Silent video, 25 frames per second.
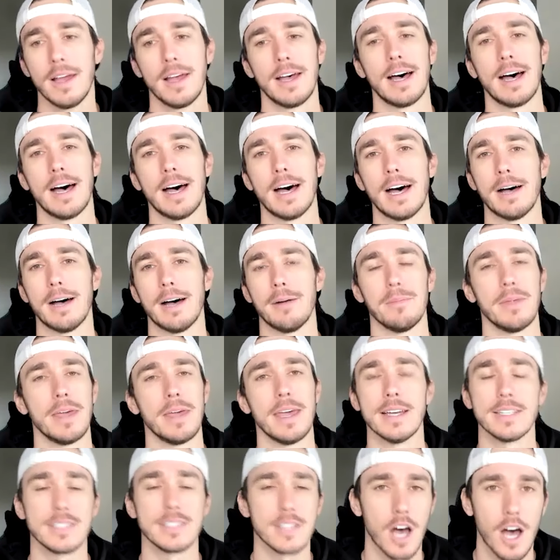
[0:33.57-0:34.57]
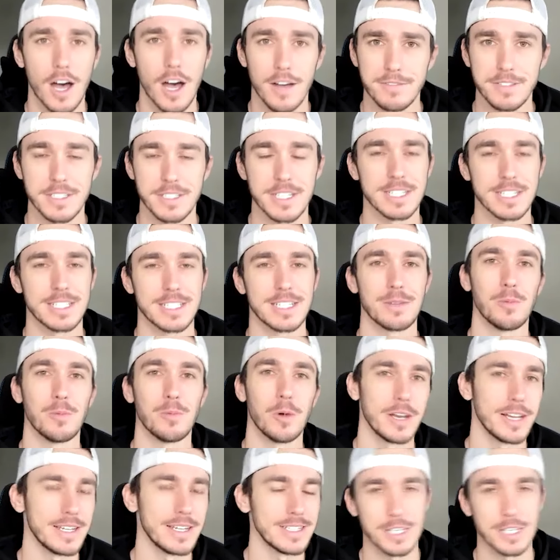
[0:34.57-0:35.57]
Um, his offseason,
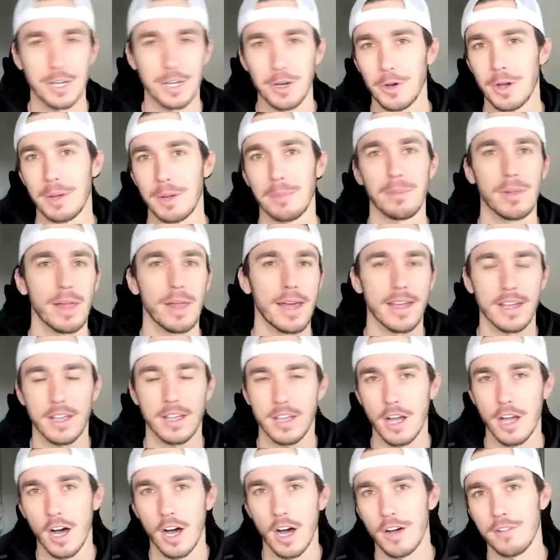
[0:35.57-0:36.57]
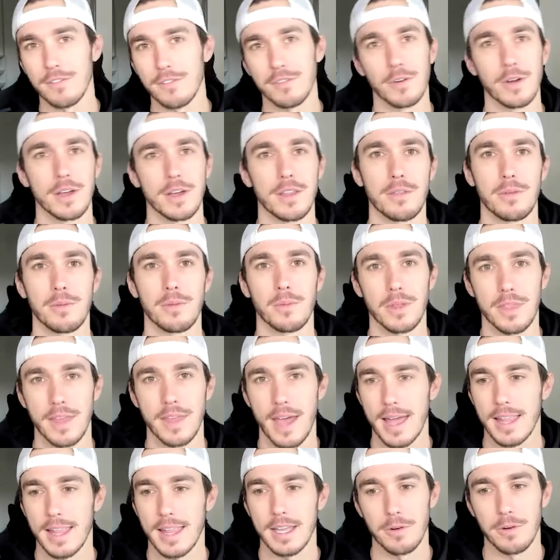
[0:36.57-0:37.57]
what he's doing, playing golf with, with
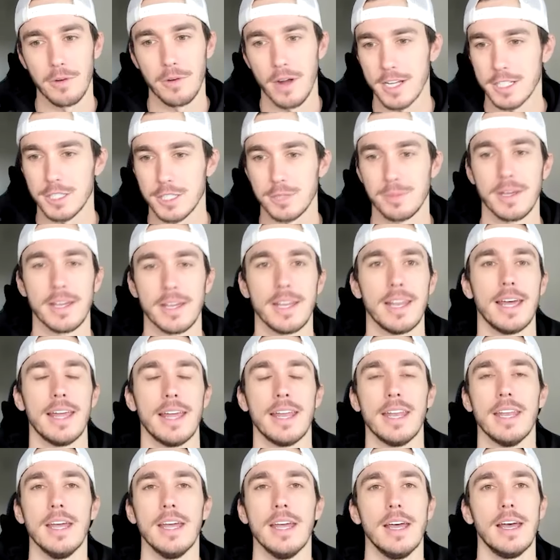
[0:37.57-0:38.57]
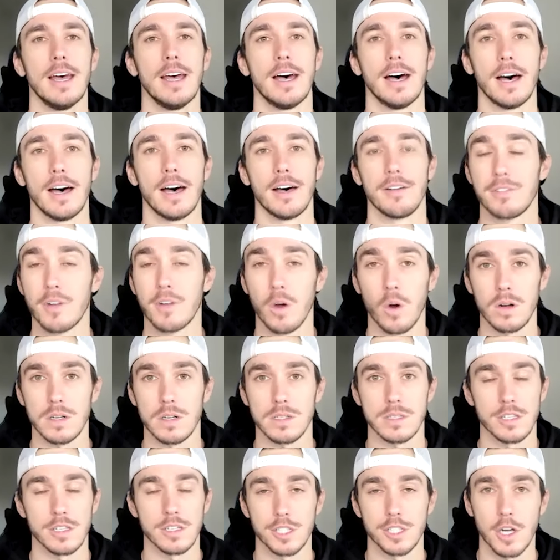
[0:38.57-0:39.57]
Adley Rutschman, and uh, of
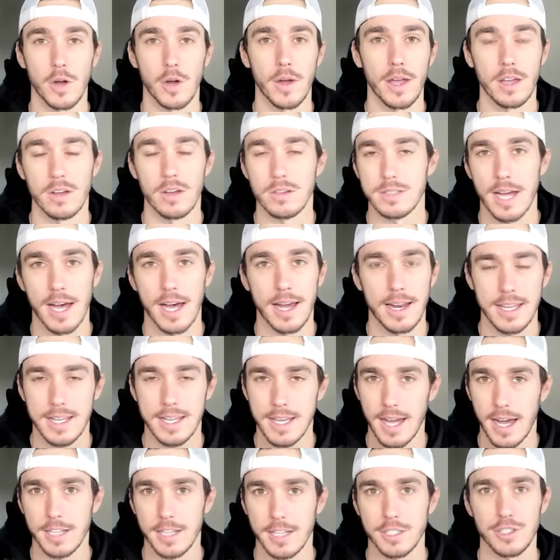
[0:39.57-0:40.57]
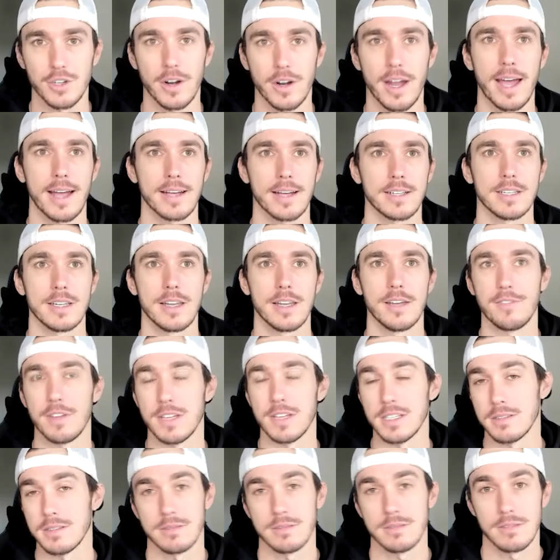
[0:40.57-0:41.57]
course the Shohei Ohtani contract. And if
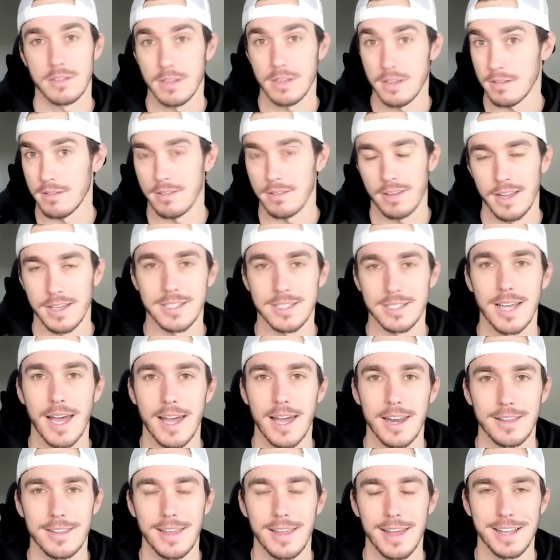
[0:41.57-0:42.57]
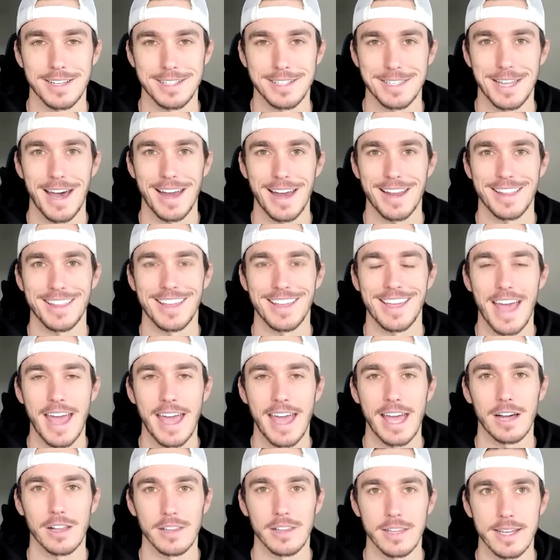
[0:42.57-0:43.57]
he's excited that he's not in the
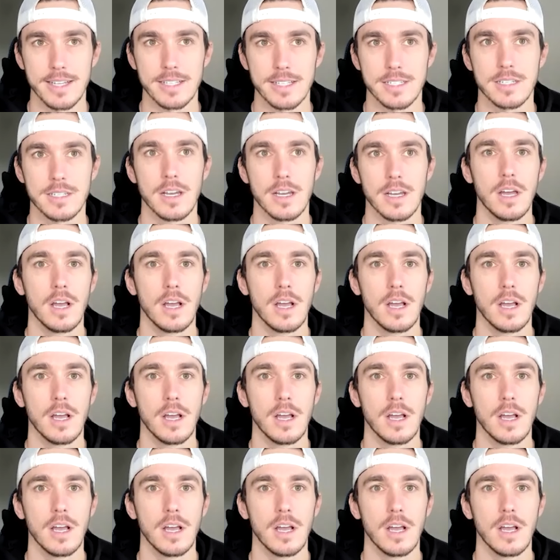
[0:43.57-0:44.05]
AL East,